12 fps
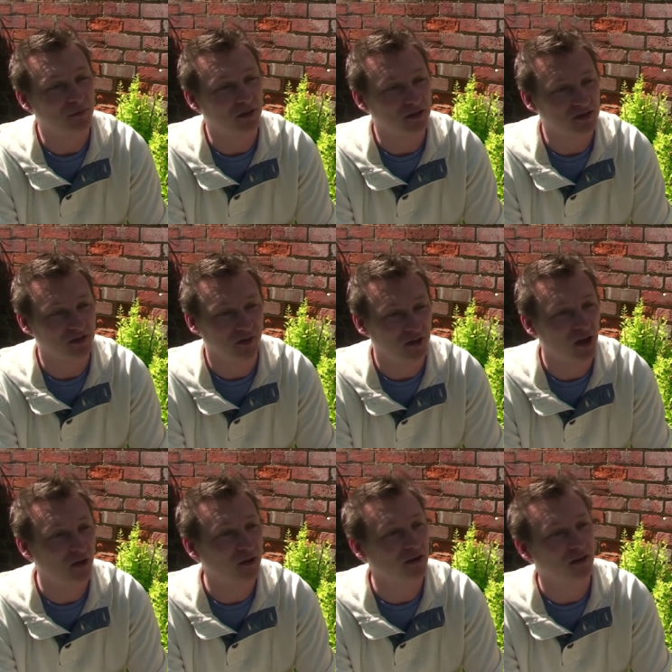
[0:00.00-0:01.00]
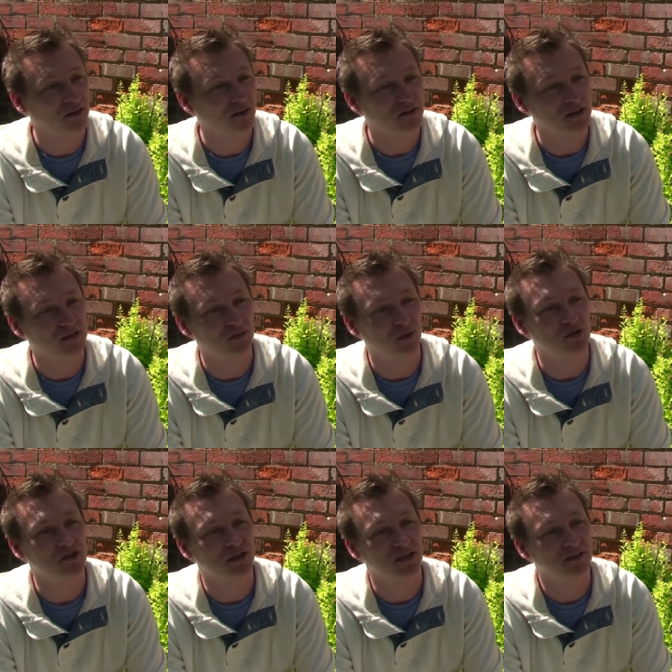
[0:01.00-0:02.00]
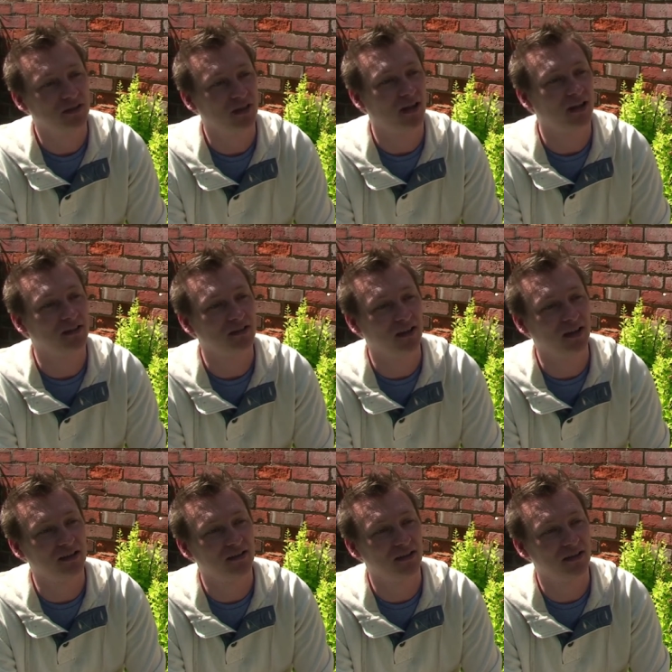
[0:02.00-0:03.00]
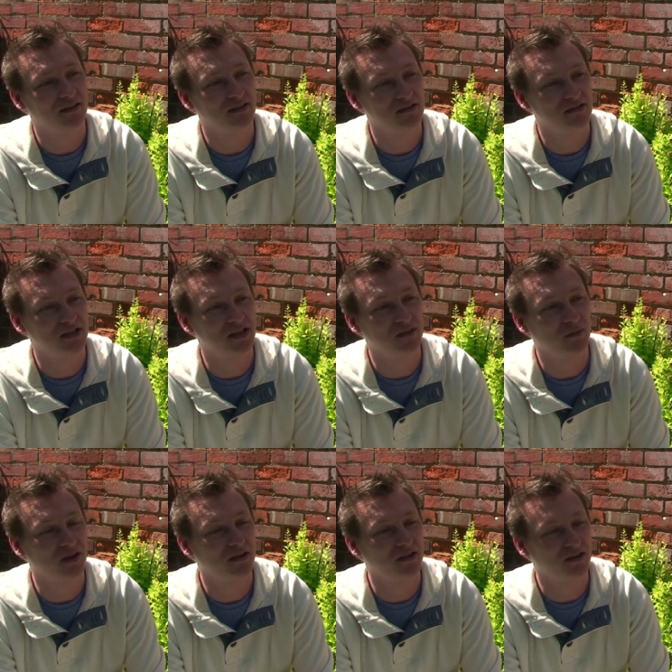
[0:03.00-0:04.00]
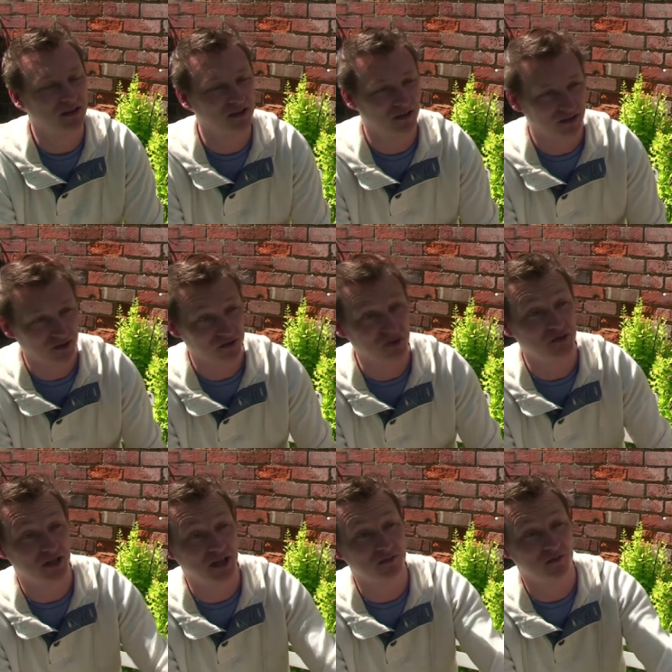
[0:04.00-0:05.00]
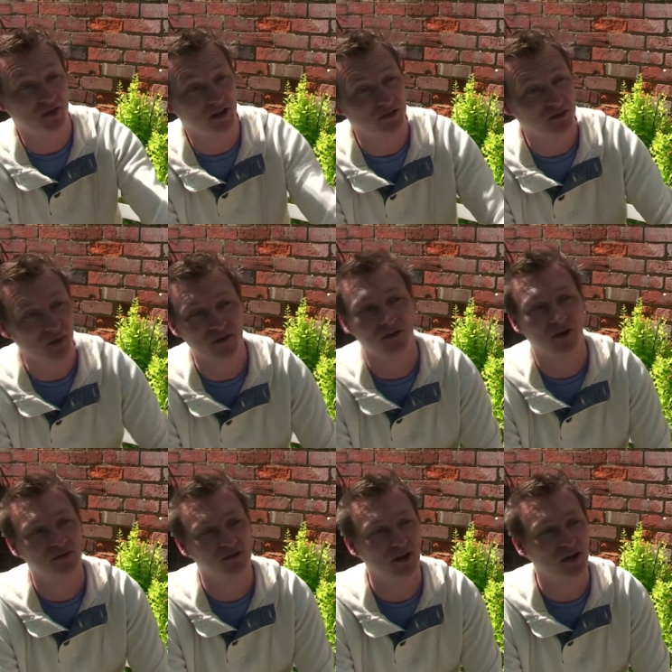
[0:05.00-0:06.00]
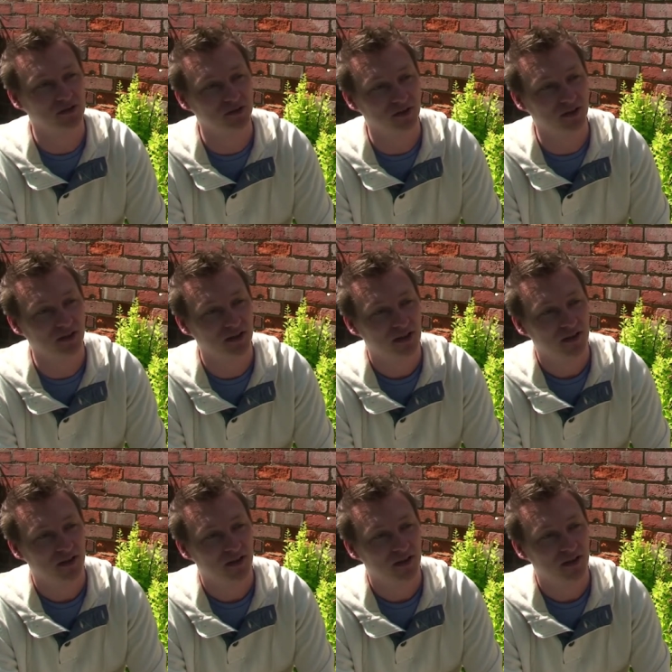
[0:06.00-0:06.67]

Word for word: because if I know it, I don't need to watch it, and then see when the conclusion gets revealed, whether I was right or not.